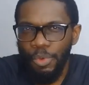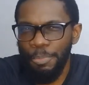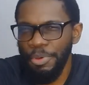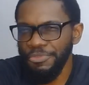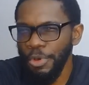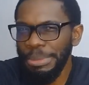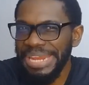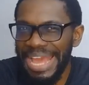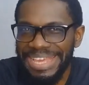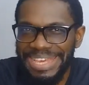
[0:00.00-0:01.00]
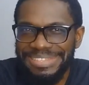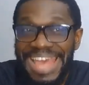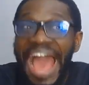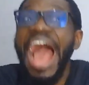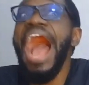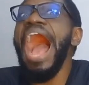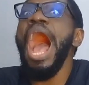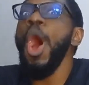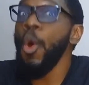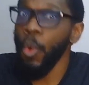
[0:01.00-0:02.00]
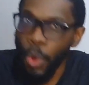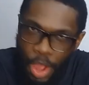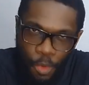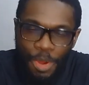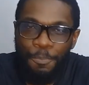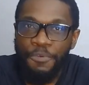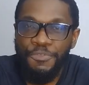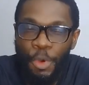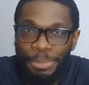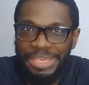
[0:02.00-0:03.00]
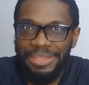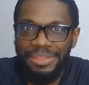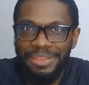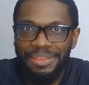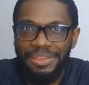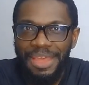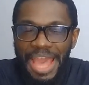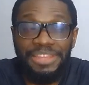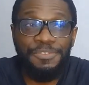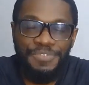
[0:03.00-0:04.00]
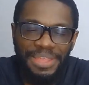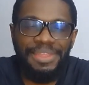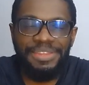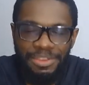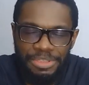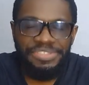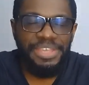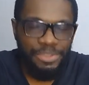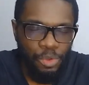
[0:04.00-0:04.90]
we're performing against, how we're performing, And the fact that there is